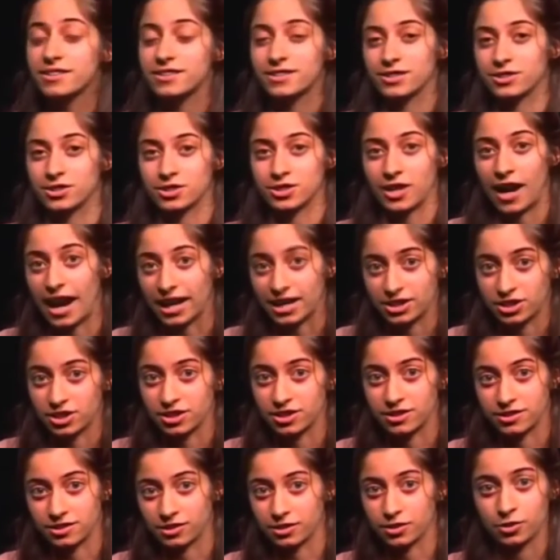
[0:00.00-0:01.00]
for
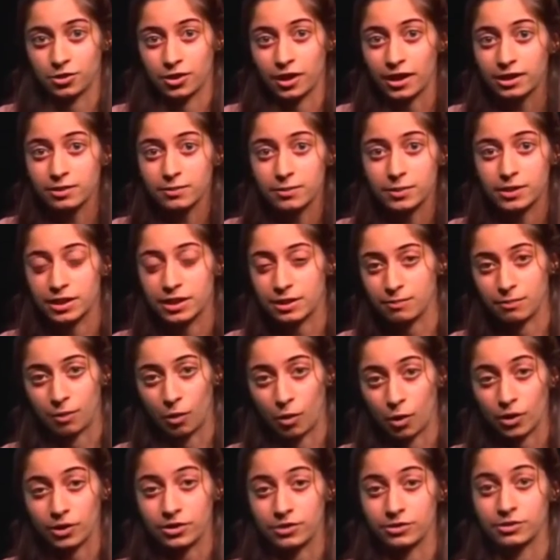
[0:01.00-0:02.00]
knowing whether the T
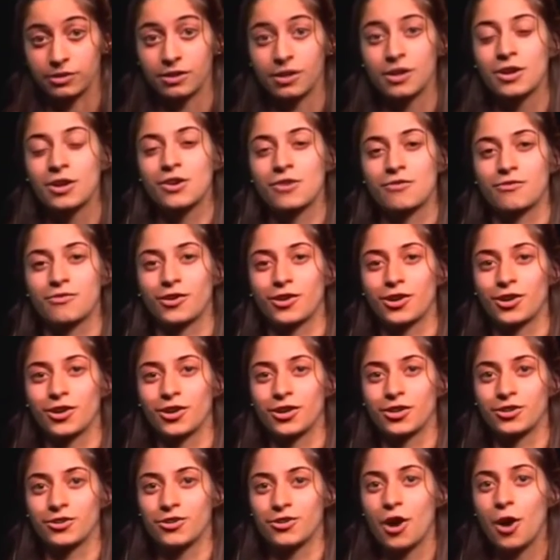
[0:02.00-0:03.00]
cell is going to
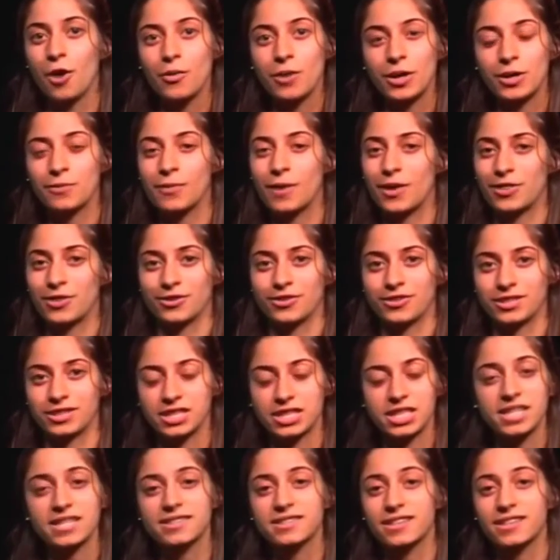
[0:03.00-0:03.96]
recognize the antigen,